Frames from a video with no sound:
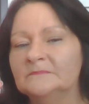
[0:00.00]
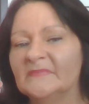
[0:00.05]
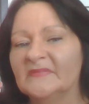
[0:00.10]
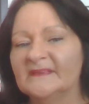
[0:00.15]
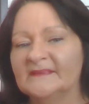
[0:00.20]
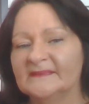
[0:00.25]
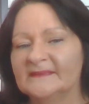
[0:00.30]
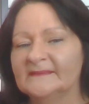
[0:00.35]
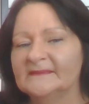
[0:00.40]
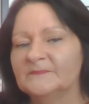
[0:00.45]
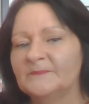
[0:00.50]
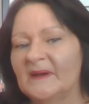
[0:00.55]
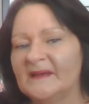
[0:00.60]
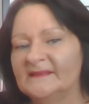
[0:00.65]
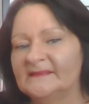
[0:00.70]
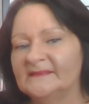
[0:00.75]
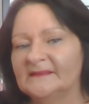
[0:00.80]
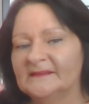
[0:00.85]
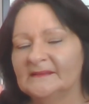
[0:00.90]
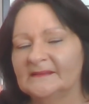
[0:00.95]
This is
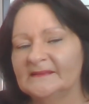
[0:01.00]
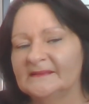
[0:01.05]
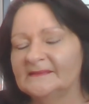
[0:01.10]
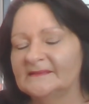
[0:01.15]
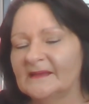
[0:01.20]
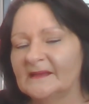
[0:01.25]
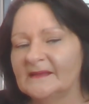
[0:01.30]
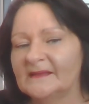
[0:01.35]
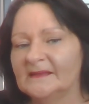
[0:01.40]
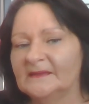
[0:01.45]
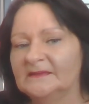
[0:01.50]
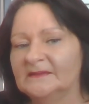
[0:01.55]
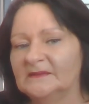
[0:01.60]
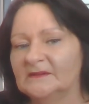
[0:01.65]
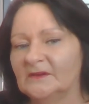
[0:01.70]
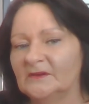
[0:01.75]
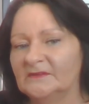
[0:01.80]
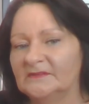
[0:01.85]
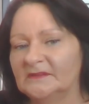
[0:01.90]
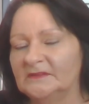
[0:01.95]
basically saying,
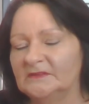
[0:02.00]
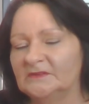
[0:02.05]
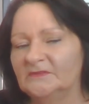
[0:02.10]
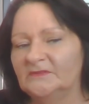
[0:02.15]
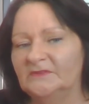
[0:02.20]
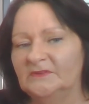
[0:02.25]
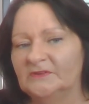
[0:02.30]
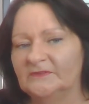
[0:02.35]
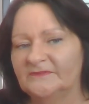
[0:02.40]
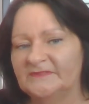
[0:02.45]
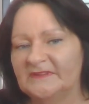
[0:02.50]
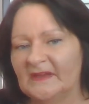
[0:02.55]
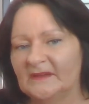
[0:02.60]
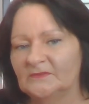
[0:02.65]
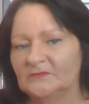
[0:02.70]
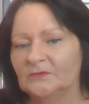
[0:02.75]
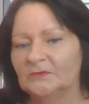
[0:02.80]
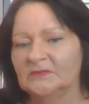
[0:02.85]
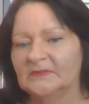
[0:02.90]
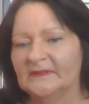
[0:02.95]
that you've
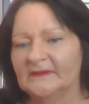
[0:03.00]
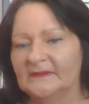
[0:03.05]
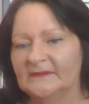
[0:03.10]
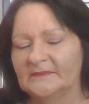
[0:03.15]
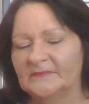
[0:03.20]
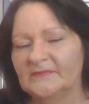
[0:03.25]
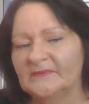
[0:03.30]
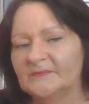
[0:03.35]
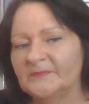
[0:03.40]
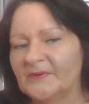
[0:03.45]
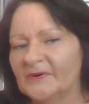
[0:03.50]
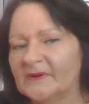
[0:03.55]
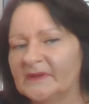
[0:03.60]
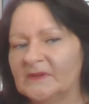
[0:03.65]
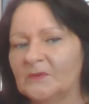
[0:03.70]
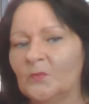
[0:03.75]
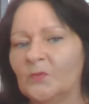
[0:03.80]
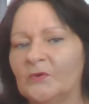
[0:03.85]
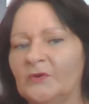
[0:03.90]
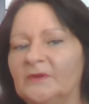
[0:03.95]
done all the
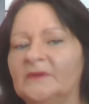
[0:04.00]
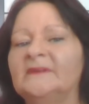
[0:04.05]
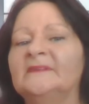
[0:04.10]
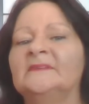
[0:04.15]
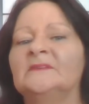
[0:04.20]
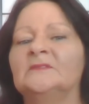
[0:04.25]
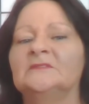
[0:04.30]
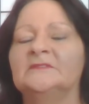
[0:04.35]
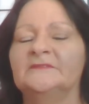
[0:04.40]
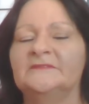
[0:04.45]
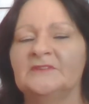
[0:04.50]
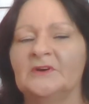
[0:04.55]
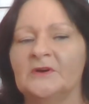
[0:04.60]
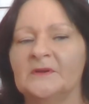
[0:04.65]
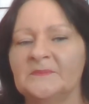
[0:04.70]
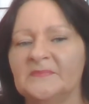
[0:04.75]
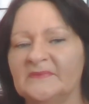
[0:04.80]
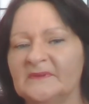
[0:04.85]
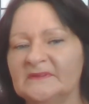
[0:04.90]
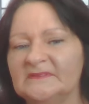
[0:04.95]
pre-work sort of
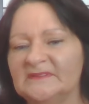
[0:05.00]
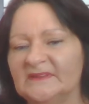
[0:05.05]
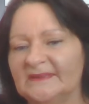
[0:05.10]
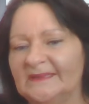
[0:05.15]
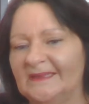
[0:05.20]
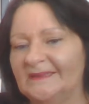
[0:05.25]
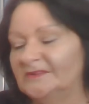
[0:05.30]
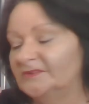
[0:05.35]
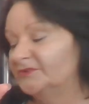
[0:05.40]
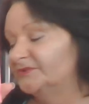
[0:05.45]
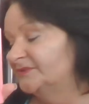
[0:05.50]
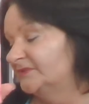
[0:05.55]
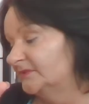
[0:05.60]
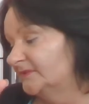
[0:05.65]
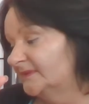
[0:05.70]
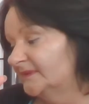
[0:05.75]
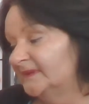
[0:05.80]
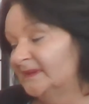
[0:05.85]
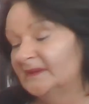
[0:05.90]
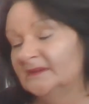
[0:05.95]
type thing to get you to
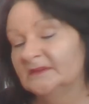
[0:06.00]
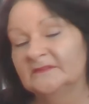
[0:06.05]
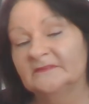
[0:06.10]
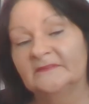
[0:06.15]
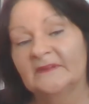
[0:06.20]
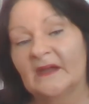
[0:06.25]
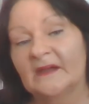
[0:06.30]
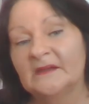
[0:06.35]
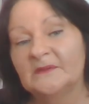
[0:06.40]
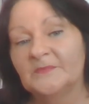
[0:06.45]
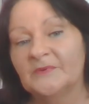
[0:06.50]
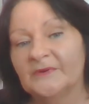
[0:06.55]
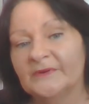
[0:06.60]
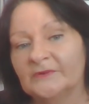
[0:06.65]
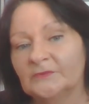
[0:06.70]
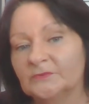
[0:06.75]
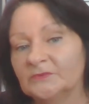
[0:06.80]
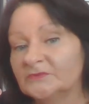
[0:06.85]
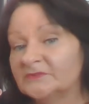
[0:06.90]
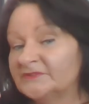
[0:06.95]
the King of
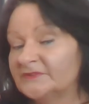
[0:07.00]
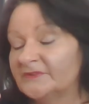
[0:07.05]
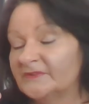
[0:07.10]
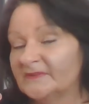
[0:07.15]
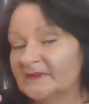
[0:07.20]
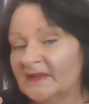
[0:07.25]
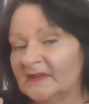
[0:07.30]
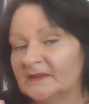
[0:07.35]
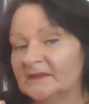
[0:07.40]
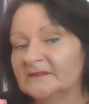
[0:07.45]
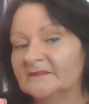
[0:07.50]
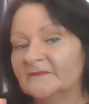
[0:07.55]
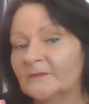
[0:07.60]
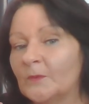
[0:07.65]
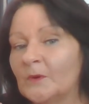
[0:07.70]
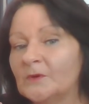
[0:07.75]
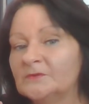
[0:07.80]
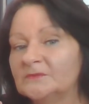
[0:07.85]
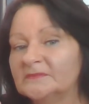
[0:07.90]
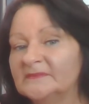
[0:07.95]
Gabriel or to the King of
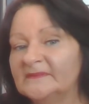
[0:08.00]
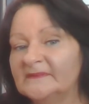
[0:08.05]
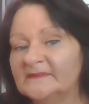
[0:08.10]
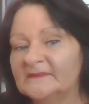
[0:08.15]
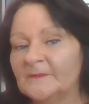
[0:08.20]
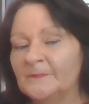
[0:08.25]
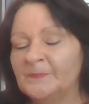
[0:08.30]
Wands.